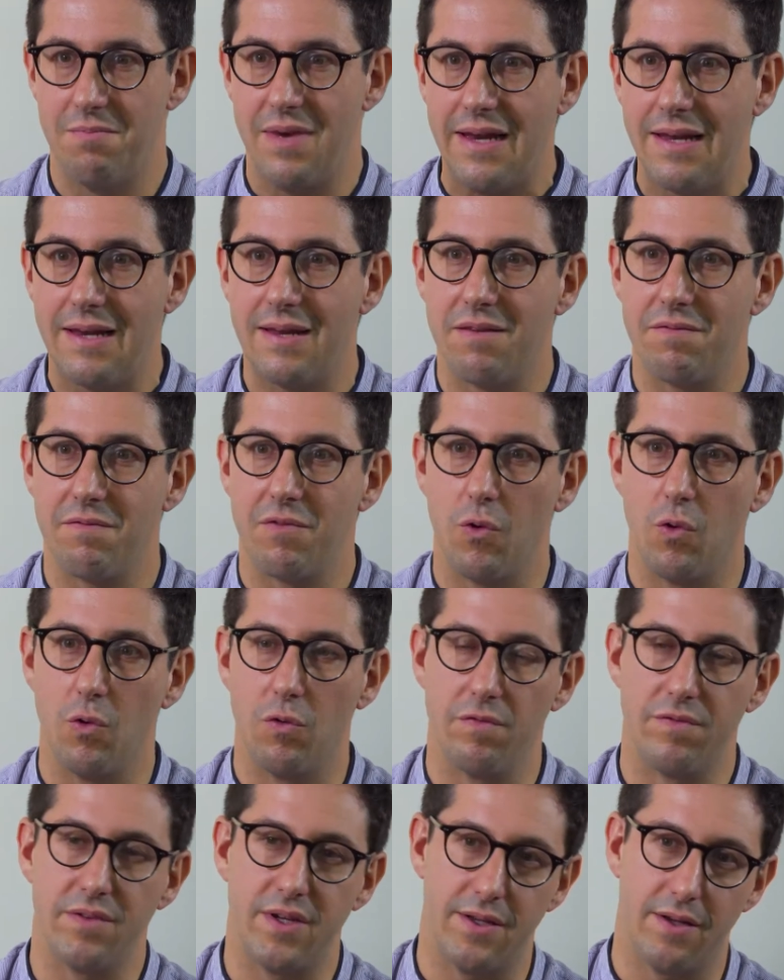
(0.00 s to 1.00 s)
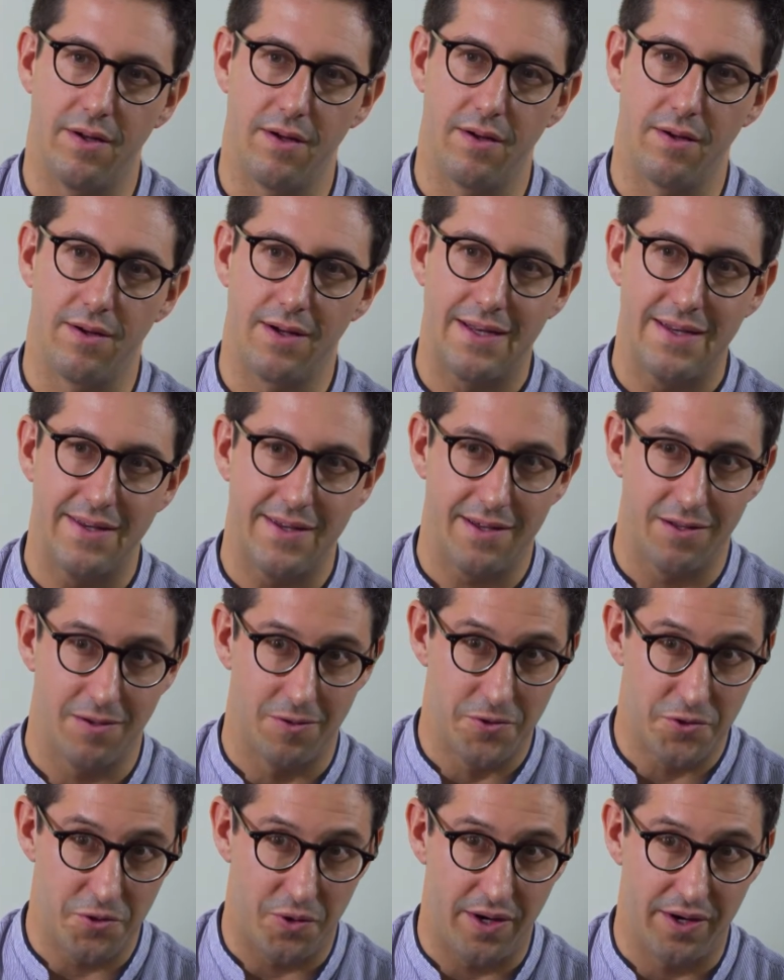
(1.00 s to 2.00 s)
mainly involved in a clinical
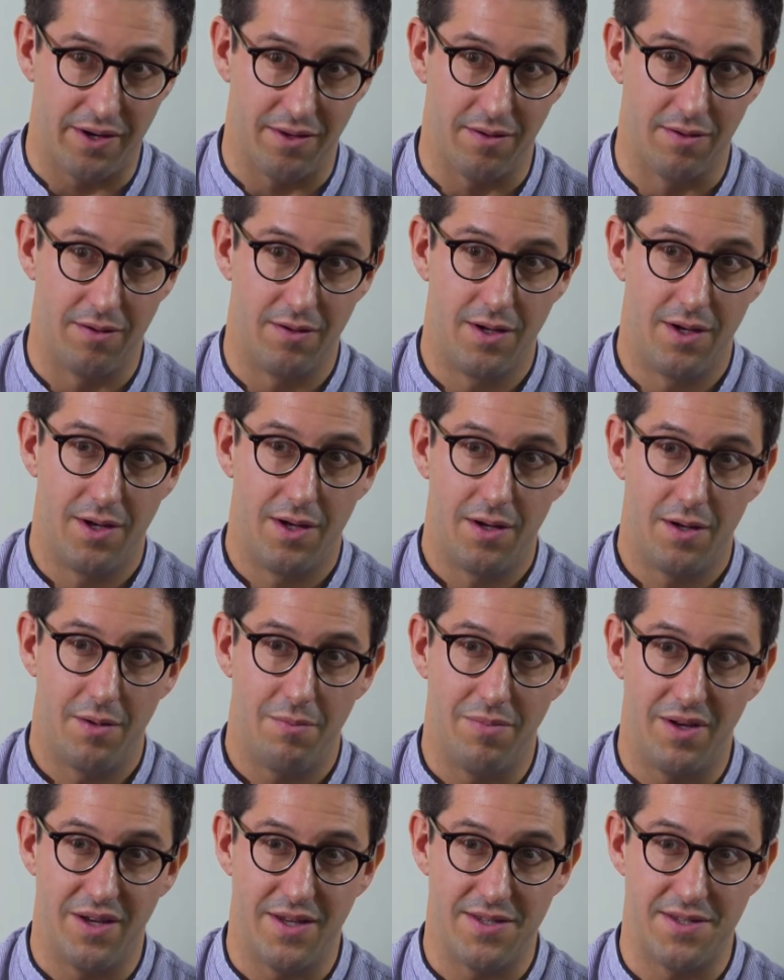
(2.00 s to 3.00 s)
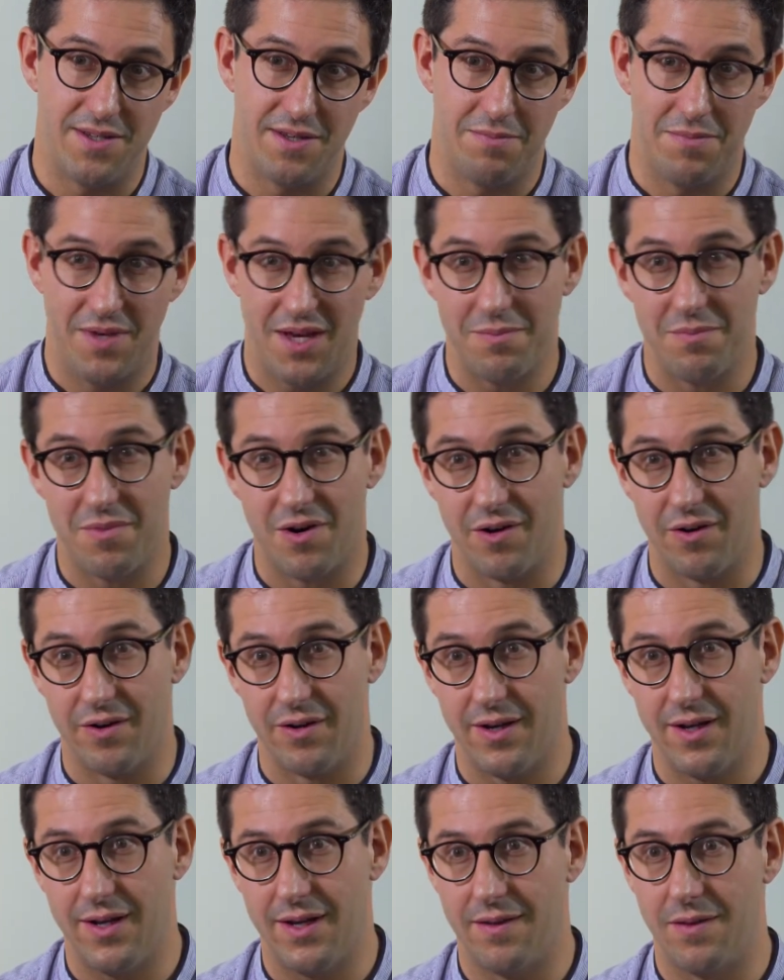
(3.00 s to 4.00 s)
trial based in
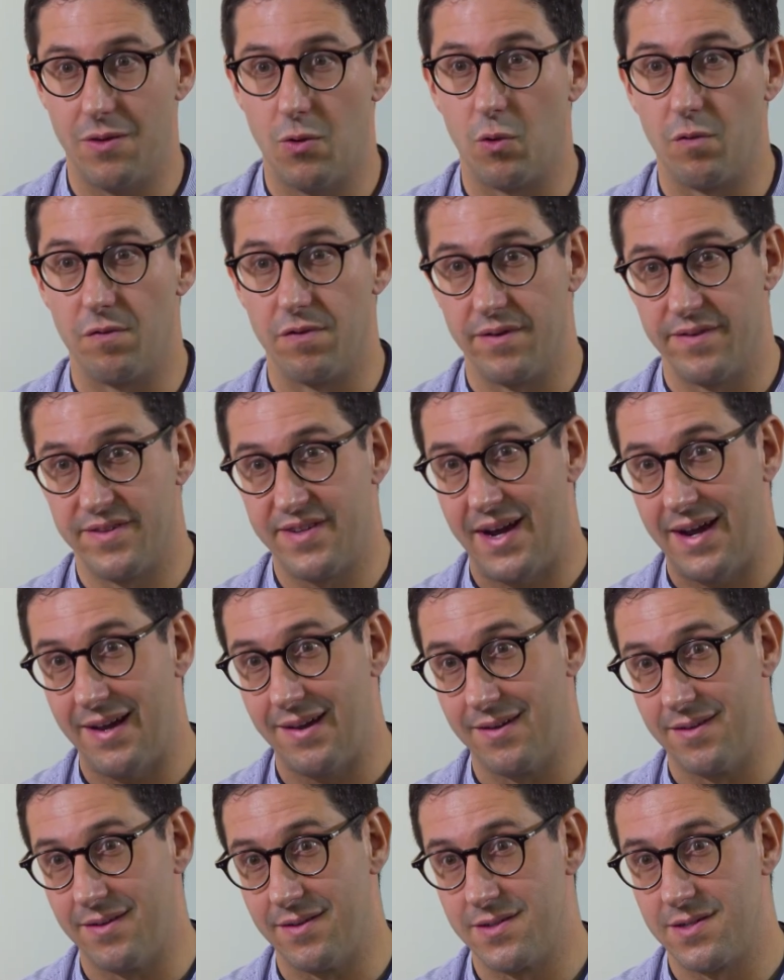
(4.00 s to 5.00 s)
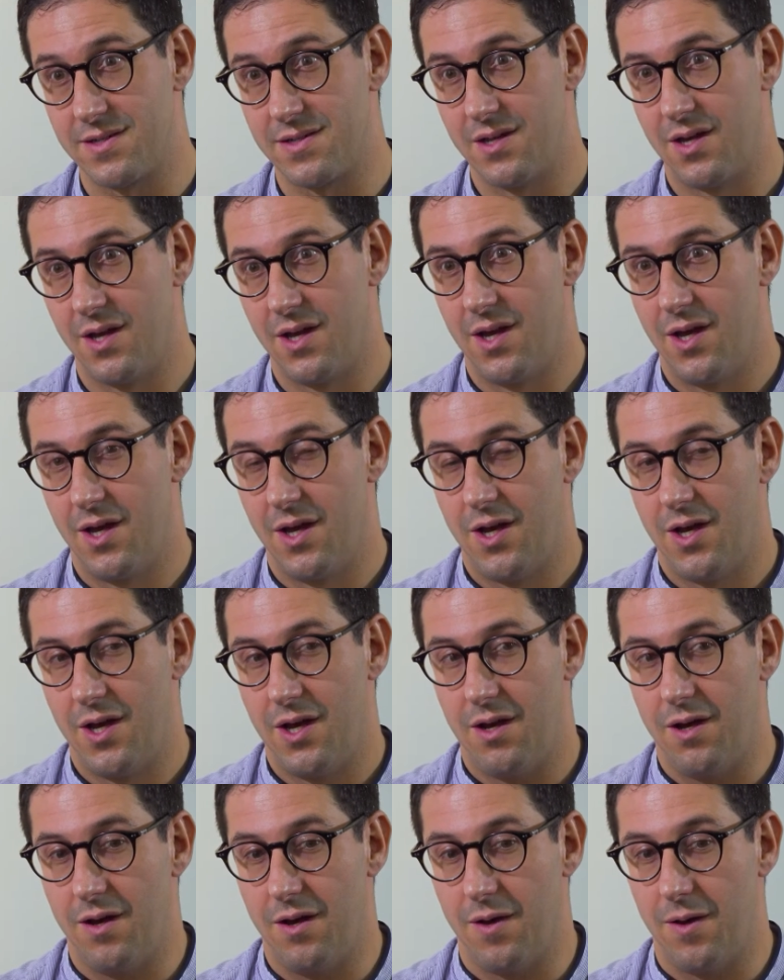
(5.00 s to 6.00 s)
Myanmar and Northern Thailand
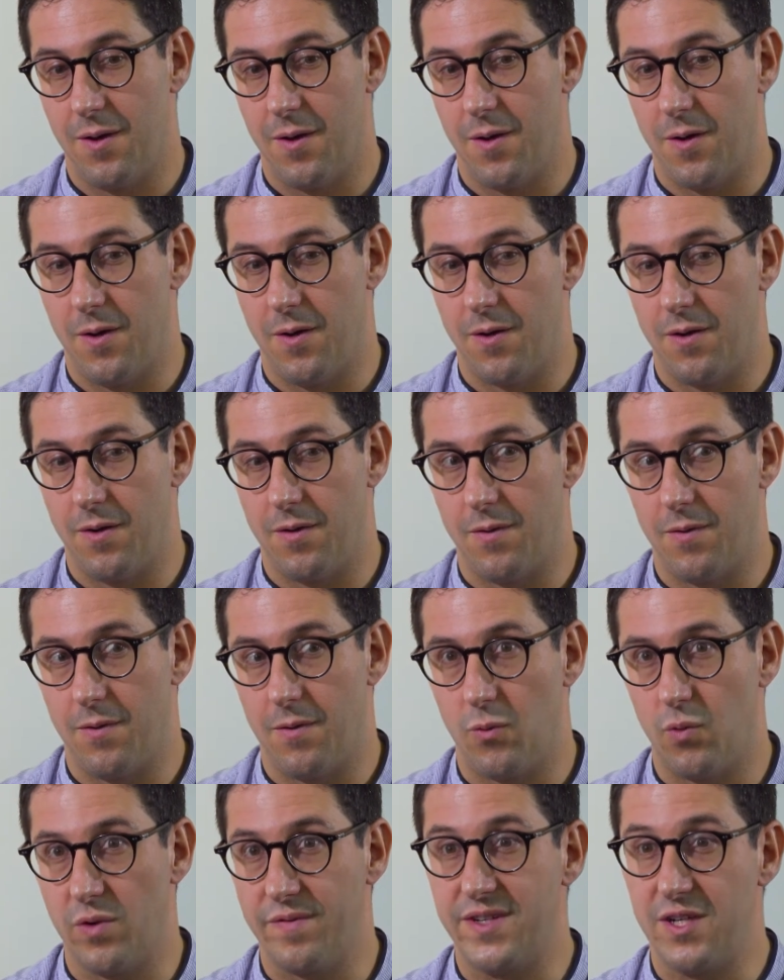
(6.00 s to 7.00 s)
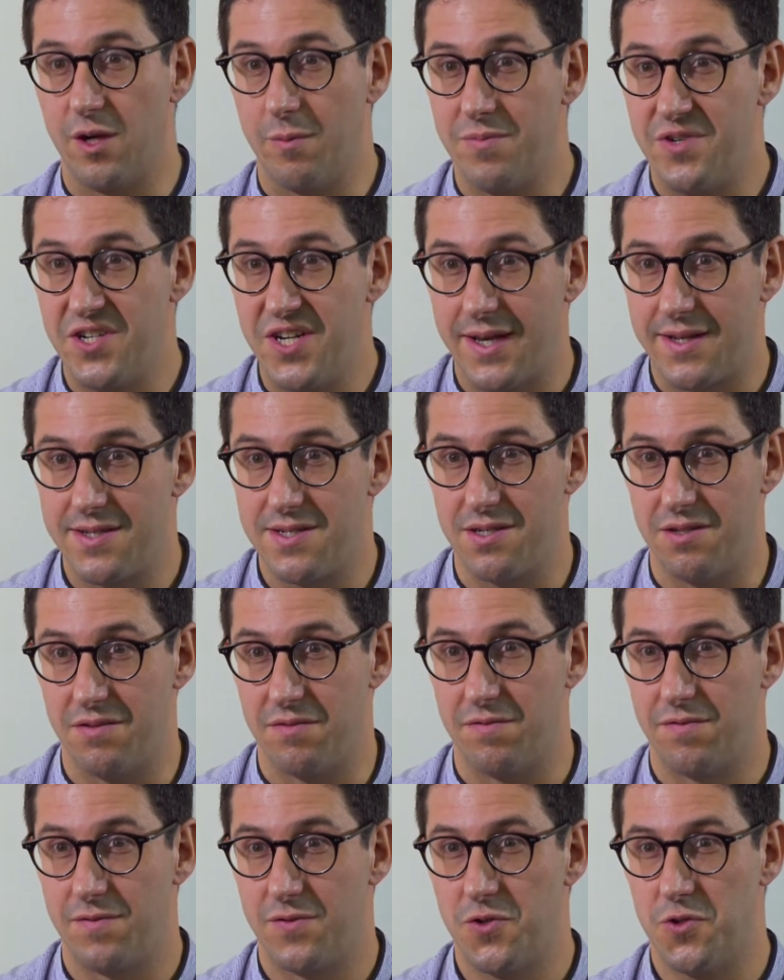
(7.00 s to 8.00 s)
with the
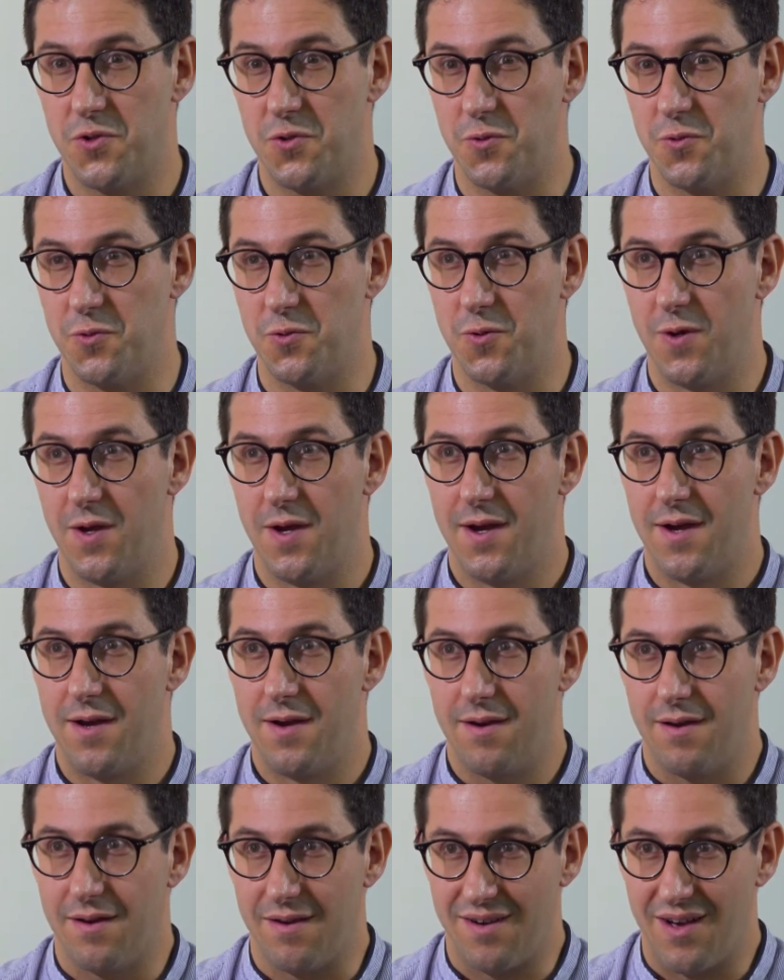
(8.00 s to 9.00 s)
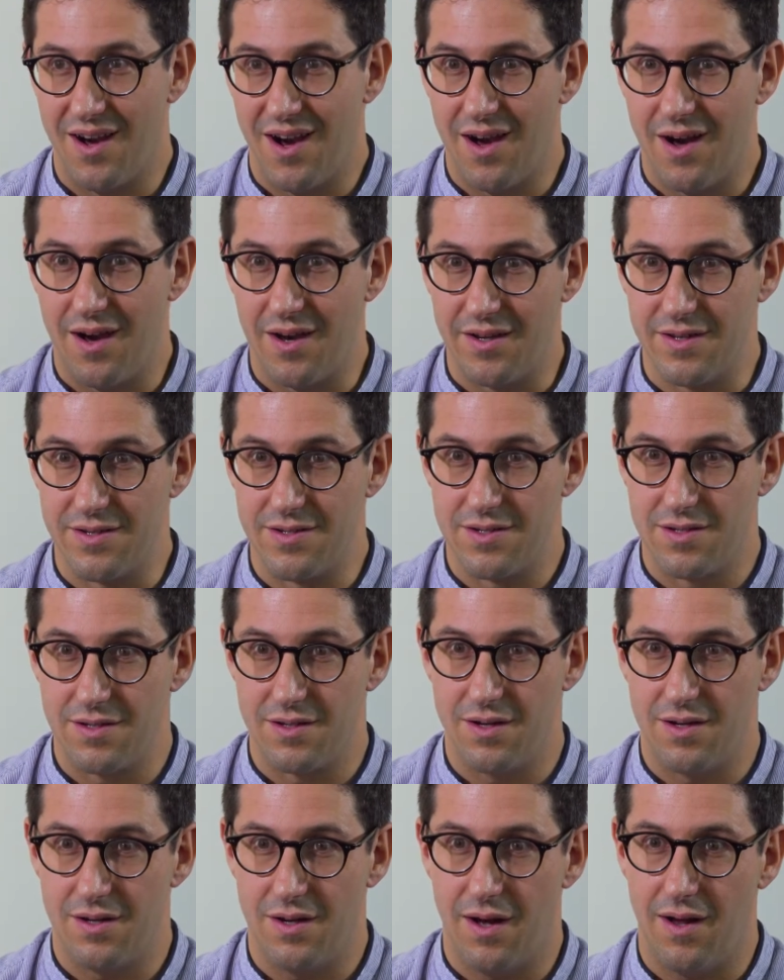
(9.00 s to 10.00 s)
objective to guide
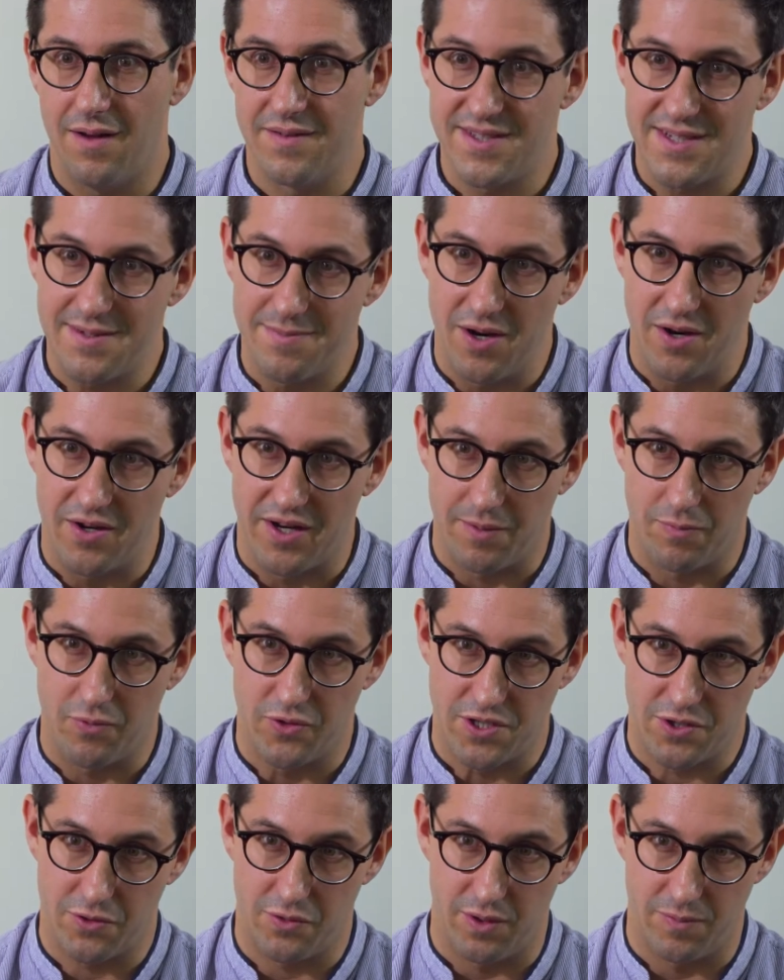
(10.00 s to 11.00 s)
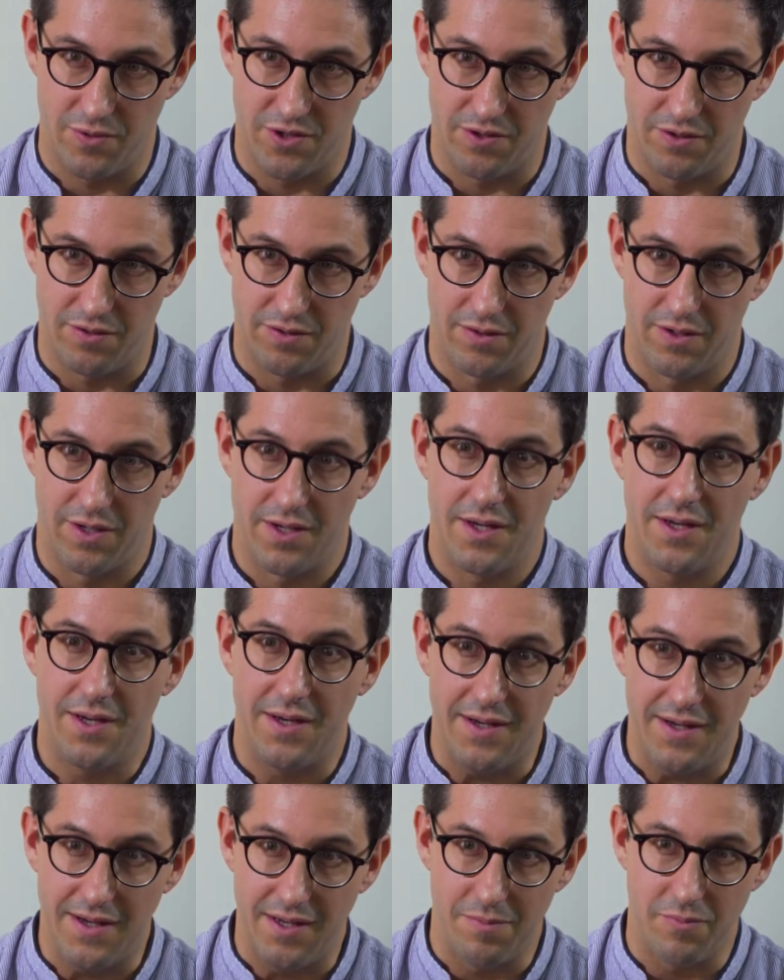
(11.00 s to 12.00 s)
antibiotic prescription
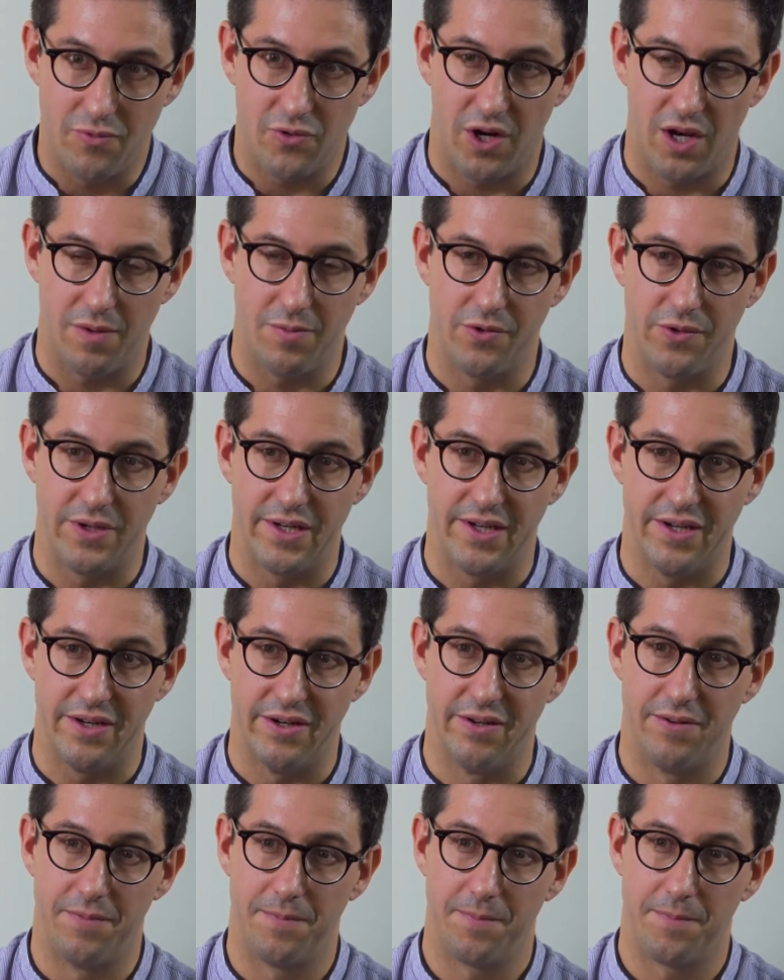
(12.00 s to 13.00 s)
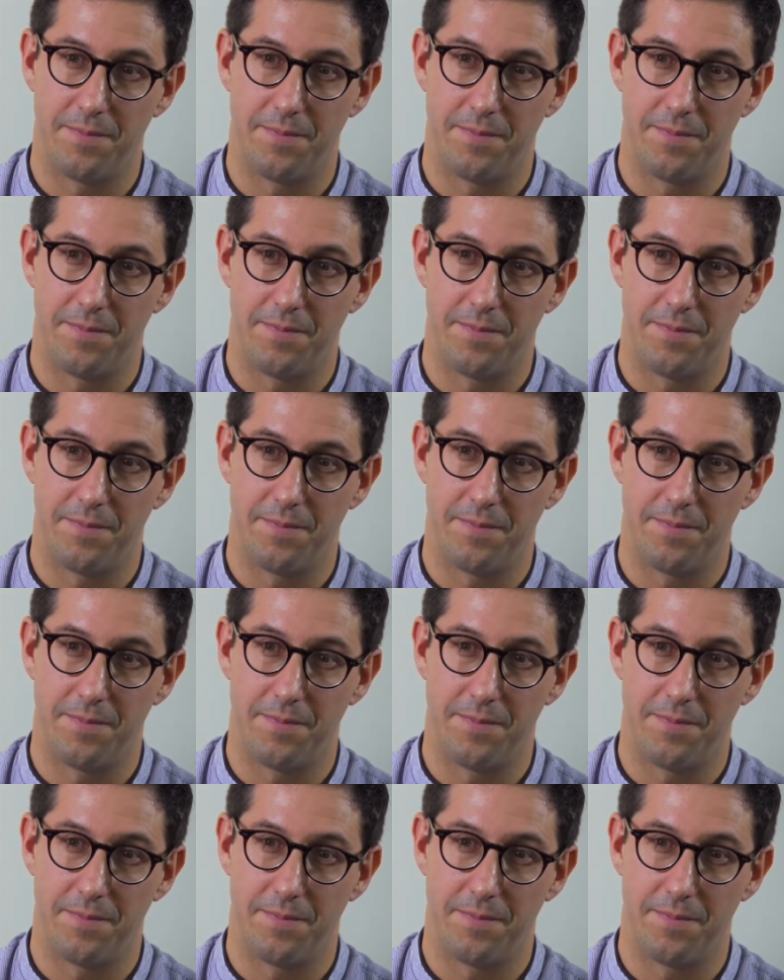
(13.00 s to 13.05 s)
in primary care.